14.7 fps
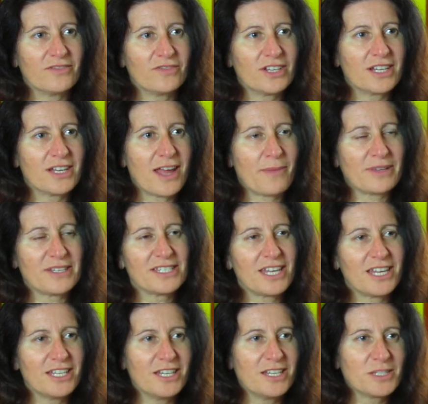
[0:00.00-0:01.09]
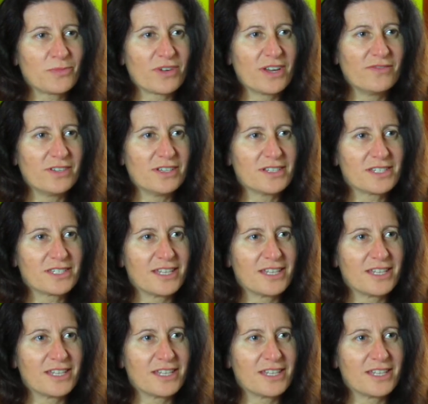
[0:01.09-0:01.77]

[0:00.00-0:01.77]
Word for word: if it had happened 10 years previous,